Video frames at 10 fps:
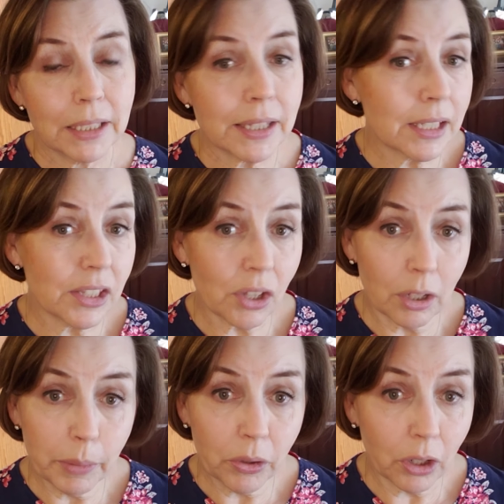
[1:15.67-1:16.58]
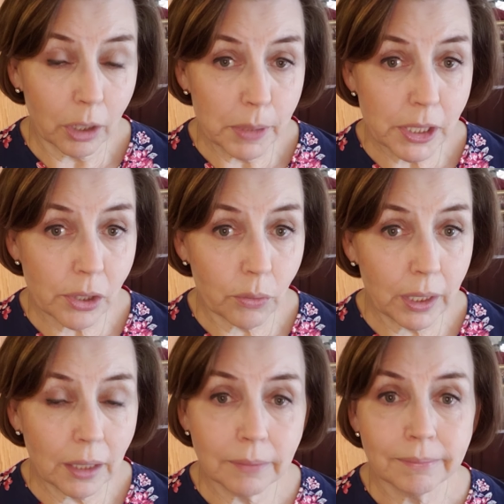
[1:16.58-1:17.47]
This is all about garment
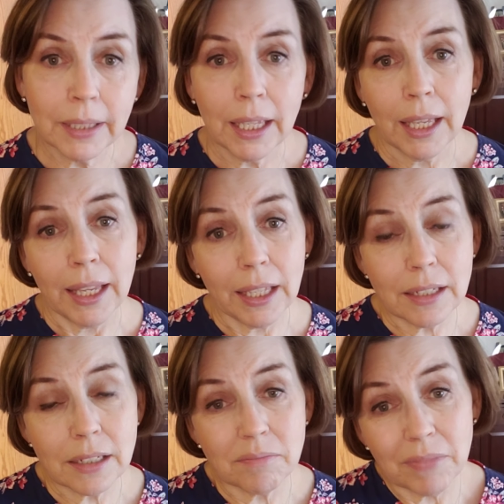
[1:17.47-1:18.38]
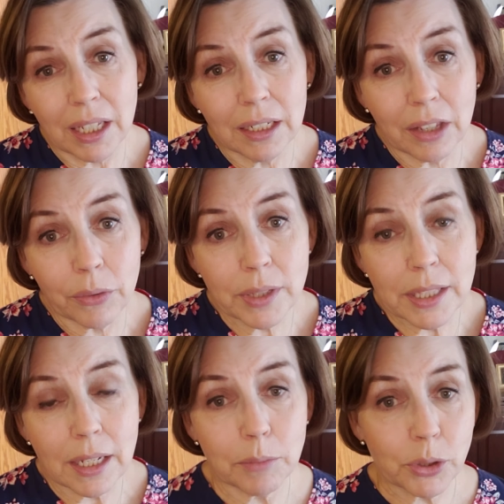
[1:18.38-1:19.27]
sewing, and another
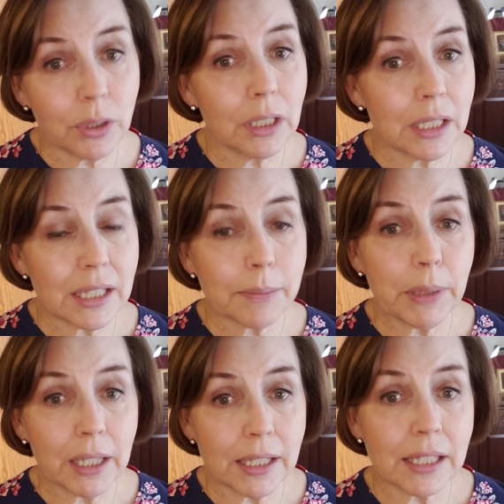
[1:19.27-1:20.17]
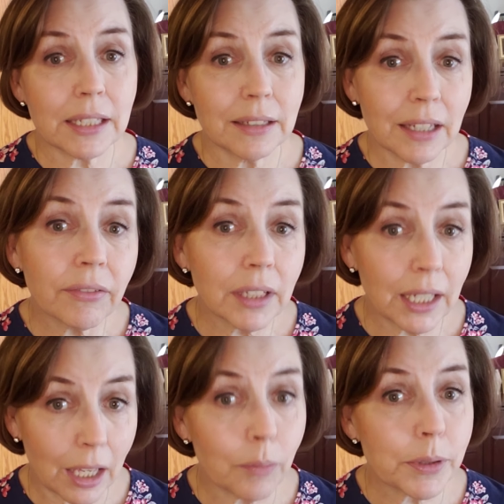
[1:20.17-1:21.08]
reason I'm doing it is because it definitely
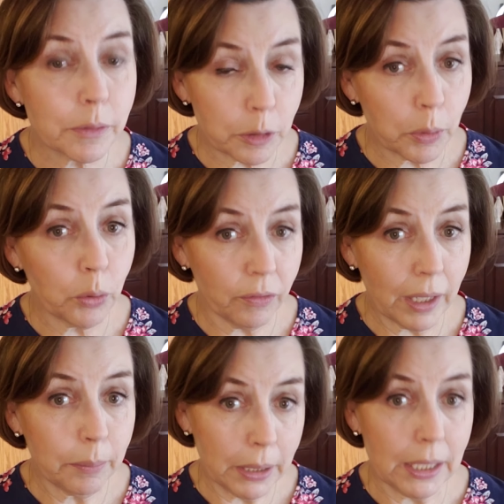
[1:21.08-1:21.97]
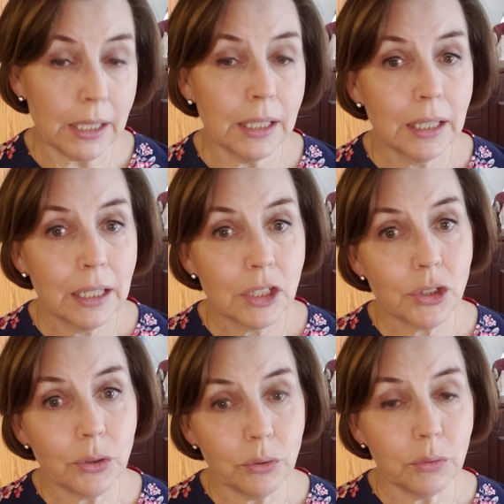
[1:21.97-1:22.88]
helps to motivate me
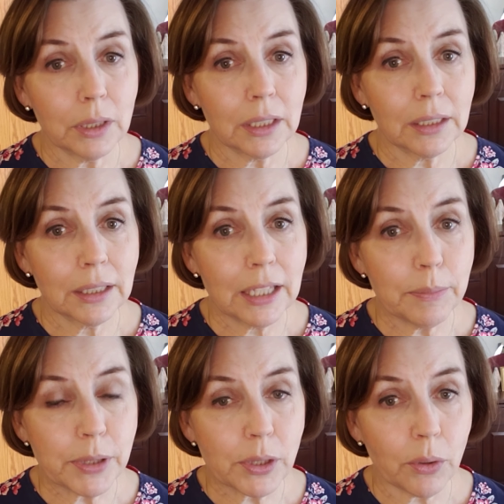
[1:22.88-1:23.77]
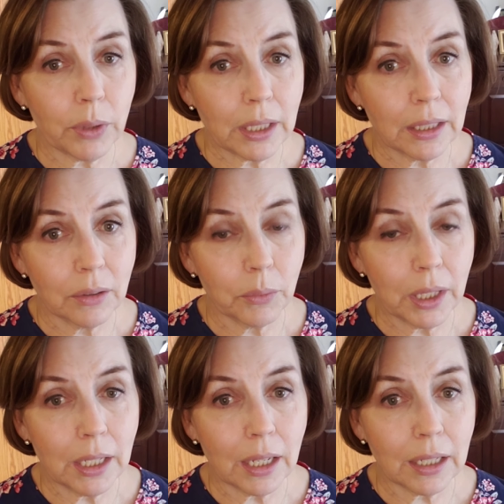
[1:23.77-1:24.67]
to keep sewing
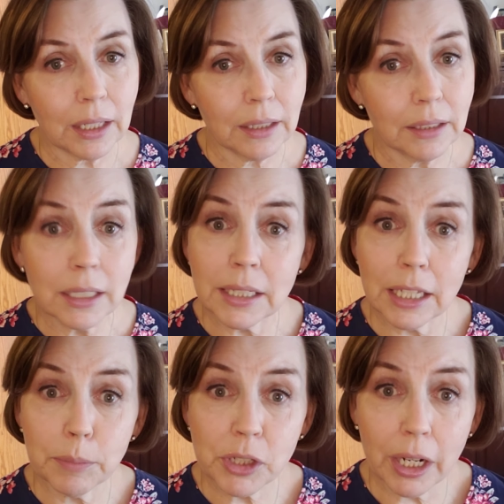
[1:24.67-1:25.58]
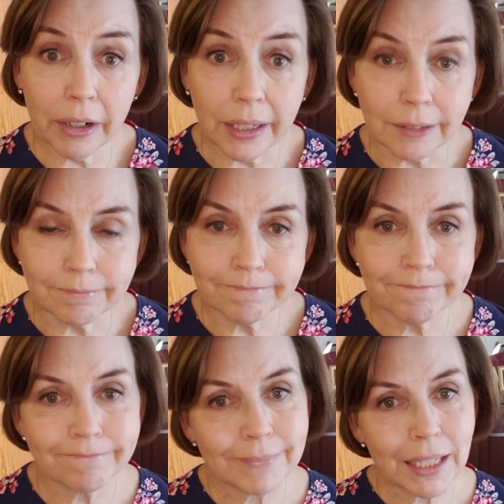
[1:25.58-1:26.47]
when I need to keep sharing.
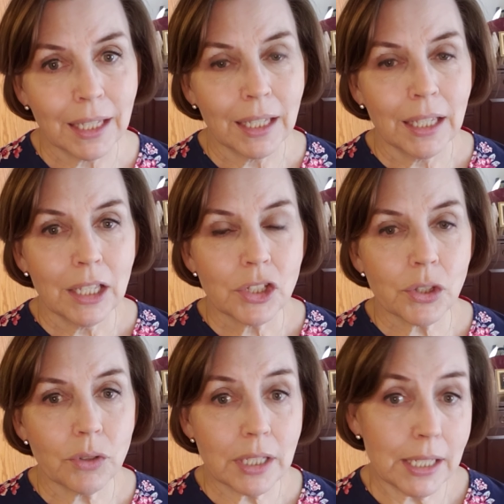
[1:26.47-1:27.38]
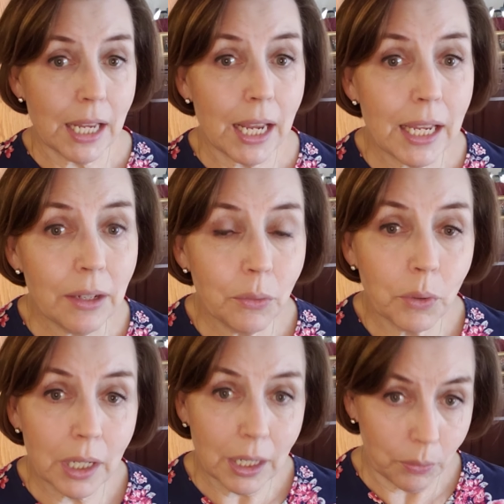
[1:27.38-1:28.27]
So today,
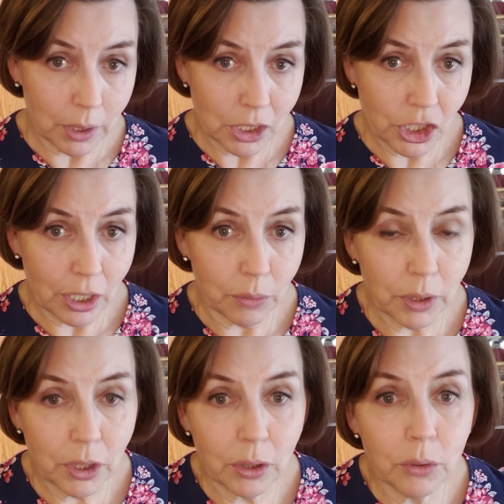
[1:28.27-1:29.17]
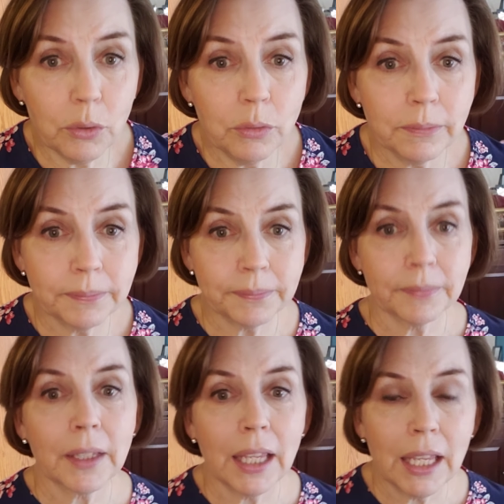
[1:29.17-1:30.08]
what I want to share with you
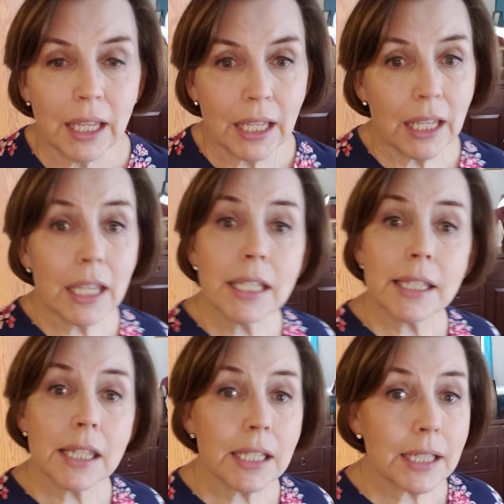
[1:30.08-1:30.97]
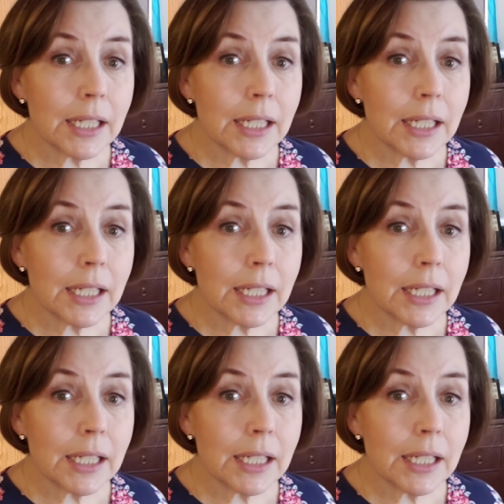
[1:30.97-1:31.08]
is this